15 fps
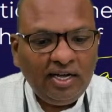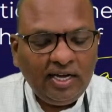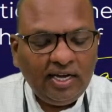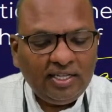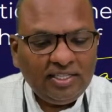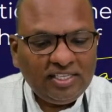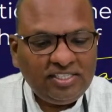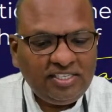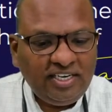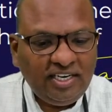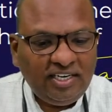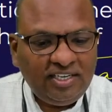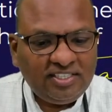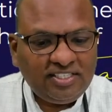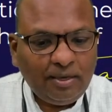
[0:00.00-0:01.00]
the strict
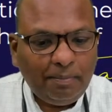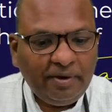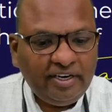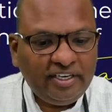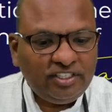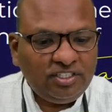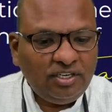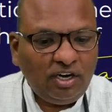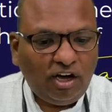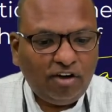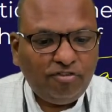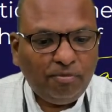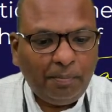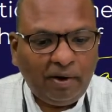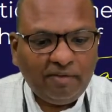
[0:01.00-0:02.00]
separation of
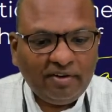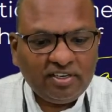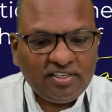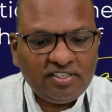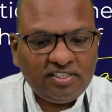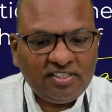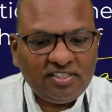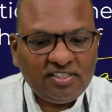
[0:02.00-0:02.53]
powers